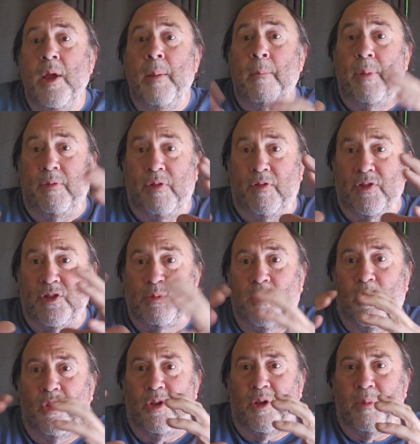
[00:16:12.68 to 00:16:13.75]
But if you have a
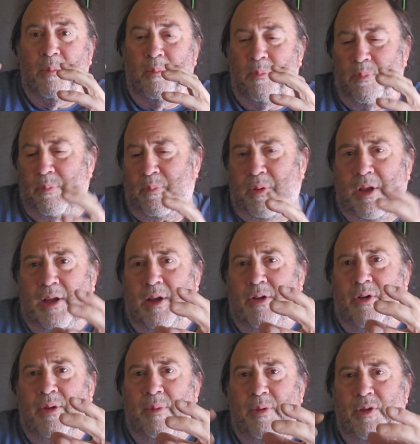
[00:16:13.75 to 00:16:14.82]
small little play
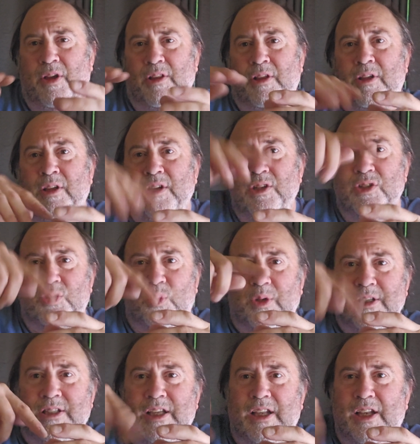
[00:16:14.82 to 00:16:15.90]
area, maybe you got the swing
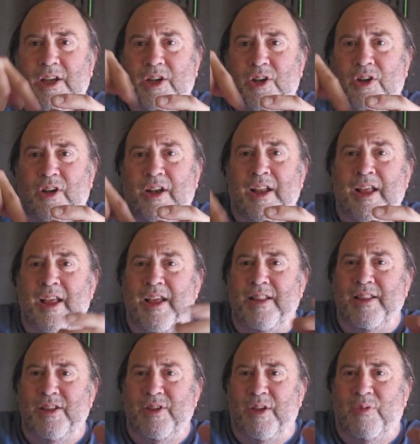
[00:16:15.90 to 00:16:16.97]
set here, and
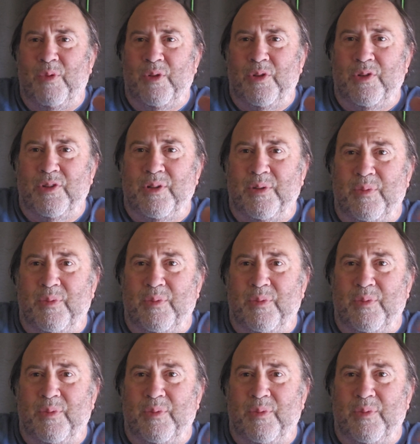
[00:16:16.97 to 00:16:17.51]
then you have one of those,